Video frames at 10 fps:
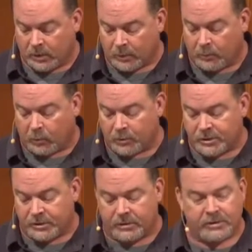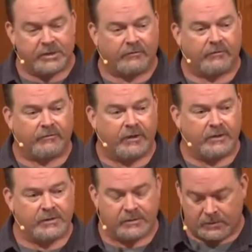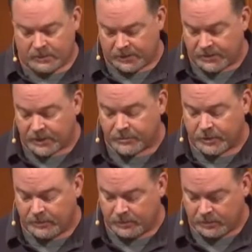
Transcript: abortion, self-defense, etc.,